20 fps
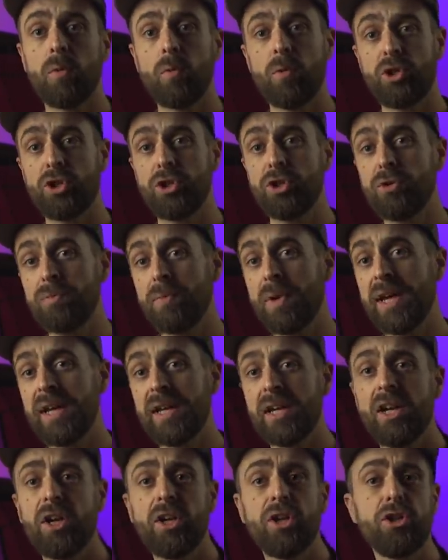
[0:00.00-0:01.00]
which should
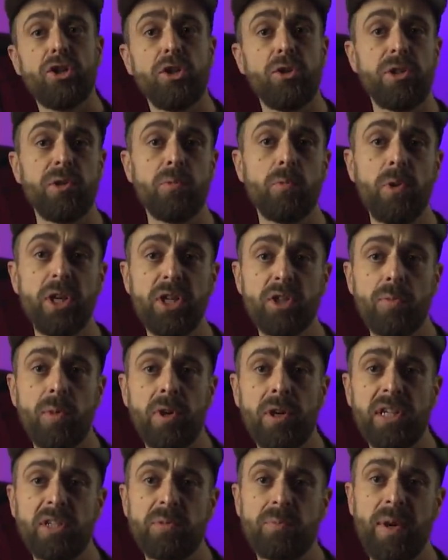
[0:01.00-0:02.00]
make choosing which
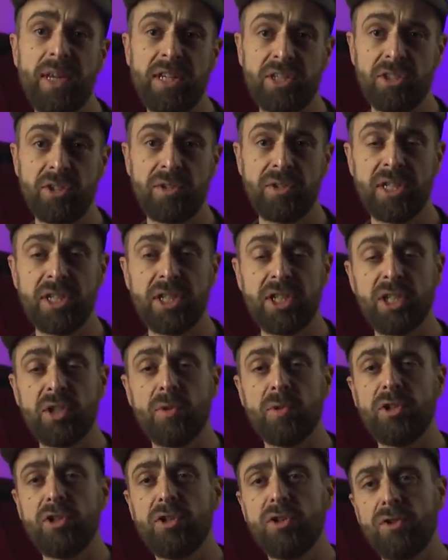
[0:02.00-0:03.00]
model is best suited to
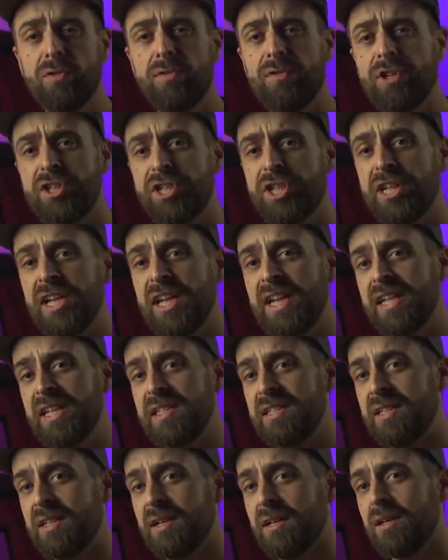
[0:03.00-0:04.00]
you and your fishing
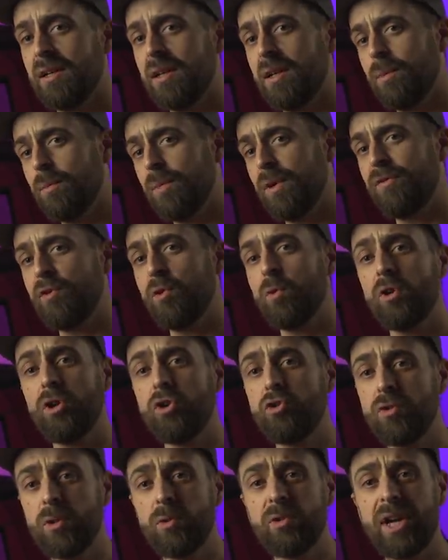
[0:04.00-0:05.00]
easier if you want
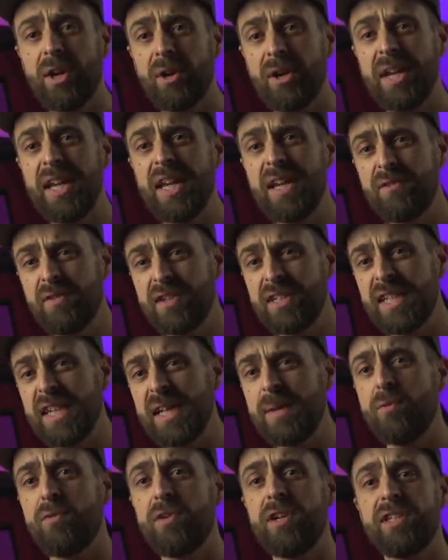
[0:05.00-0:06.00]
to drill down even
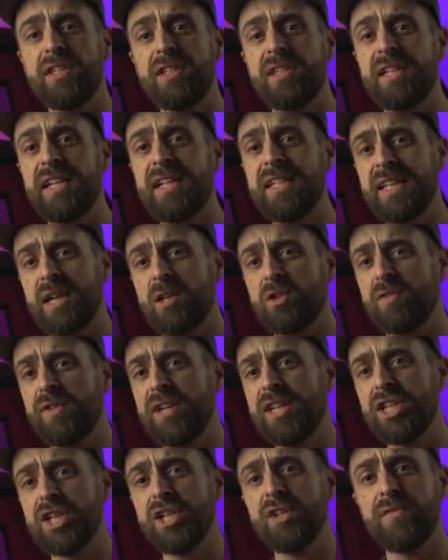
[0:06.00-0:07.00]
deeper into the details of
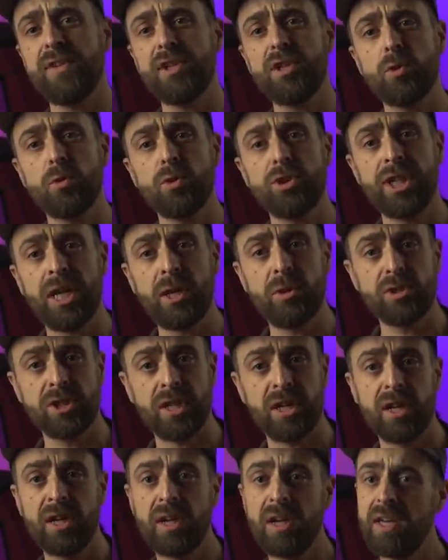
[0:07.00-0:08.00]
each individual
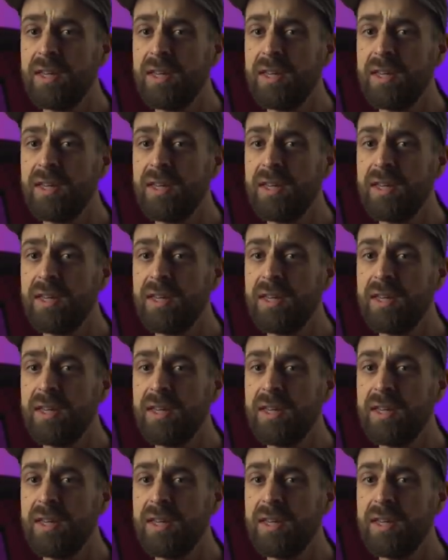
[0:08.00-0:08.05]
shelter,